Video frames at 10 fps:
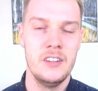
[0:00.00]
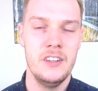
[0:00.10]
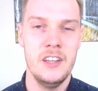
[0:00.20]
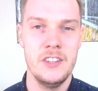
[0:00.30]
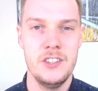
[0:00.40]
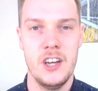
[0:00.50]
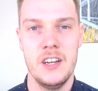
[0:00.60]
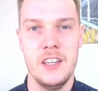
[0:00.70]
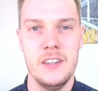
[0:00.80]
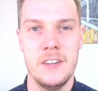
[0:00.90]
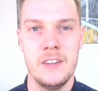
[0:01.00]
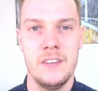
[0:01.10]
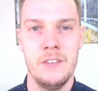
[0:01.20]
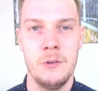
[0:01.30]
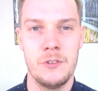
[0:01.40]
in the journey
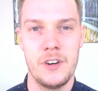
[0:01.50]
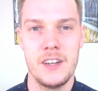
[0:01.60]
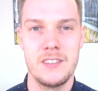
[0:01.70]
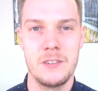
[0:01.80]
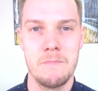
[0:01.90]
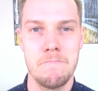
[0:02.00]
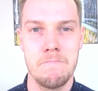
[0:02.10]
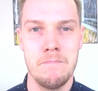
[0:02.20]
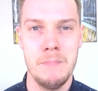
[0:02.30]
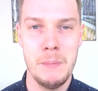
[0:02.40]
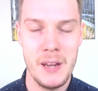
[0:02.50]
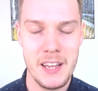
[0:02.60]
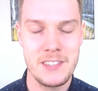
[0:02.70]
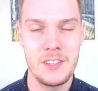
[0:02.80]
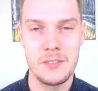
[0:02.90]
of Christ. Be
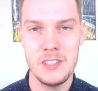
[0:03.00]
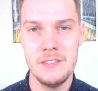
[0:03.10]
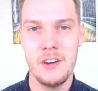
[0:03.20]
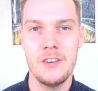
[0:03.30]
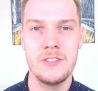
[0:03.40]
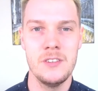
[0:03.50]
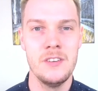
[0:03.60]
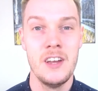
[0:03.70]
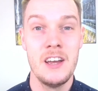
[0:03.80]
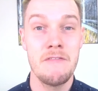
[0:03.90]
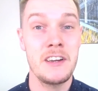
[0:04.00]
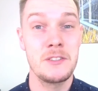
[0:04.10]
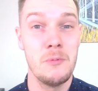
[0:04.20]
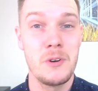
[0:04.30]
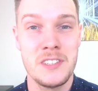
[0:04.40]
blessed. I'll see you very soon. Thanks
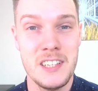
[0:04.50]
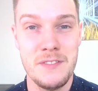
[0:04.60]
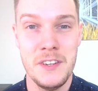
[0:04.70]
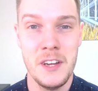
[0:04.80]
for watching this video.